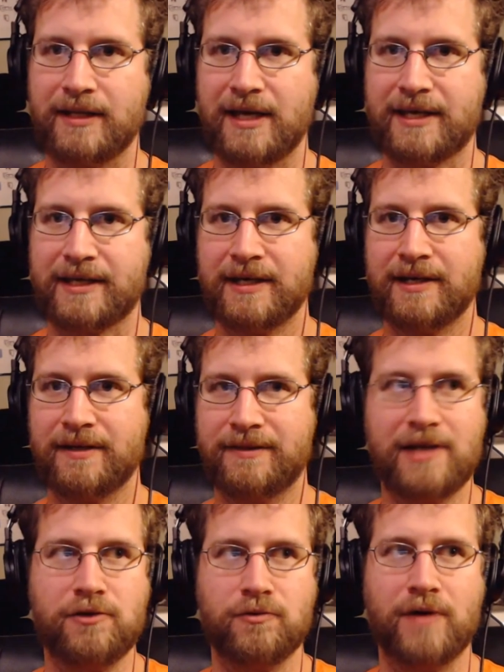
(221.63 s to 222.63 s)
Like they
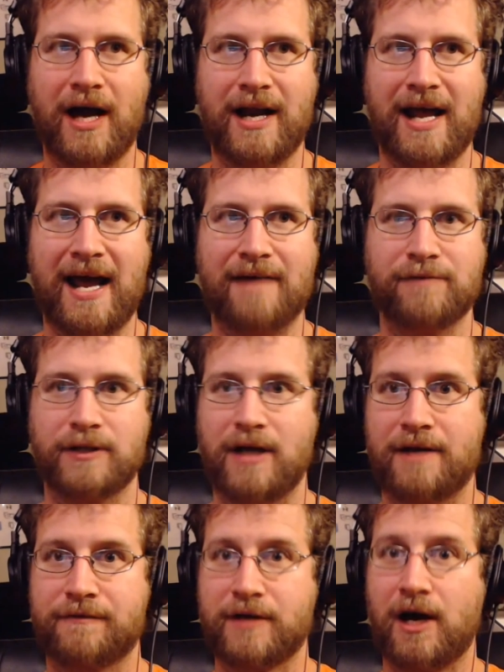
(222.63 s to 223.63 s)
do not have a
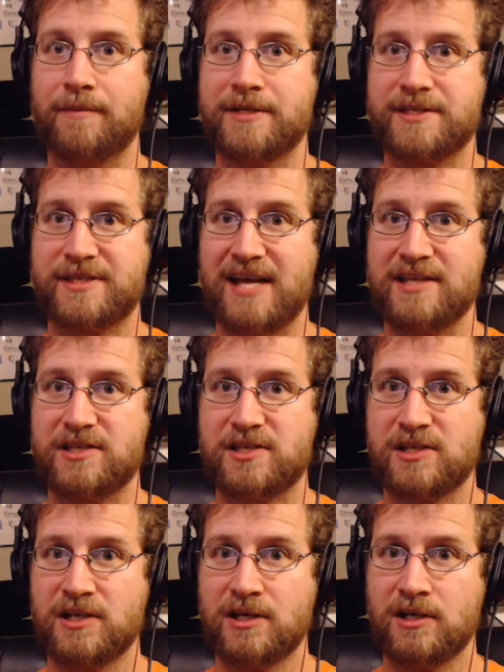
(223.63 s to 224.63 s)
lot of common sense
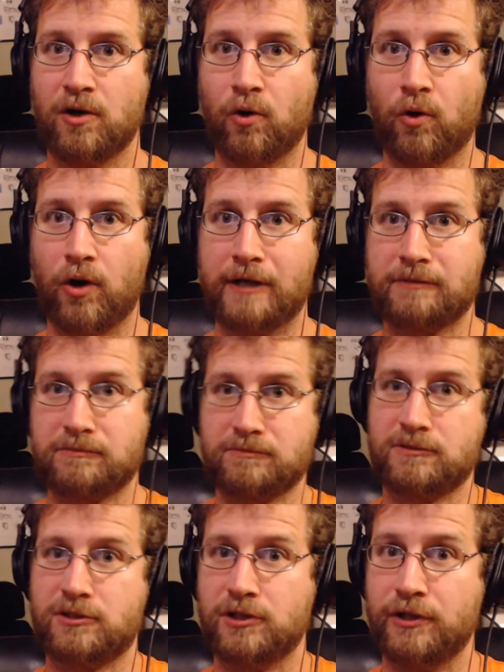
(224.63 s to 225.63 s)
or
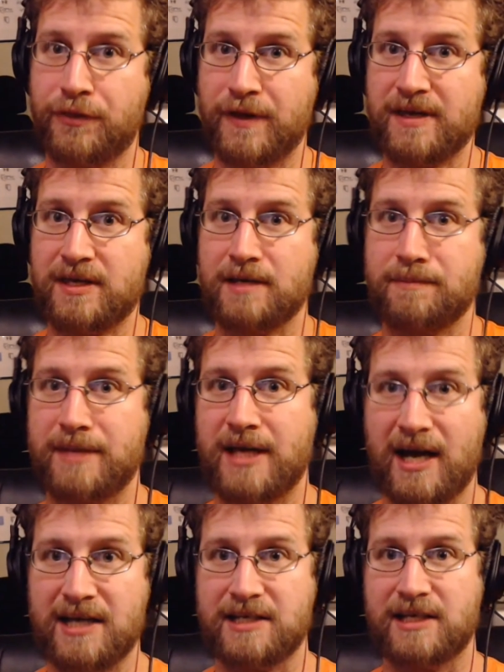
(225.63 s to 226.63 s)
good thinking
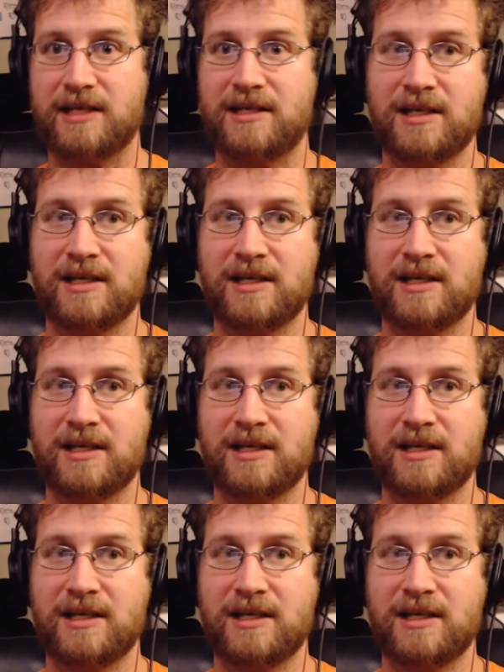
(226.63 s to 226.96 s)
behind it,